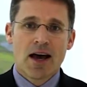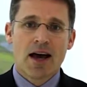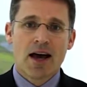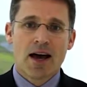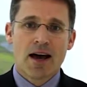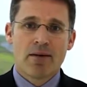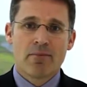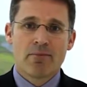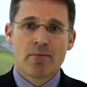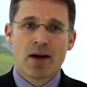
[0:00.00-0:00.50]

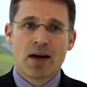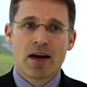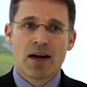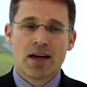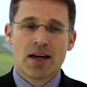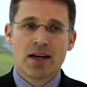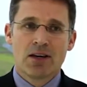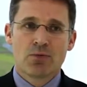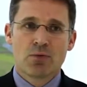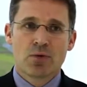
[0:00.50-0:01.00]

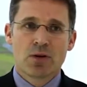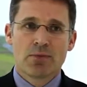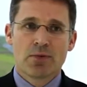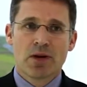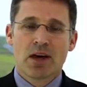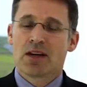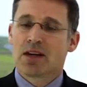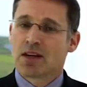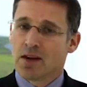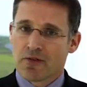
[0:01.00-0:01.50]
It will
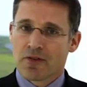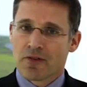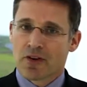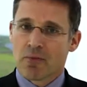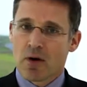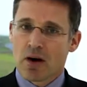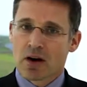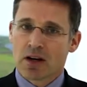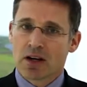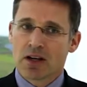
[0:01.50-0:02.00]
be a
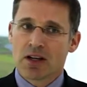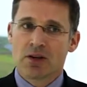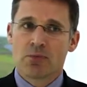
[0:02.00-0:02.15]
different market.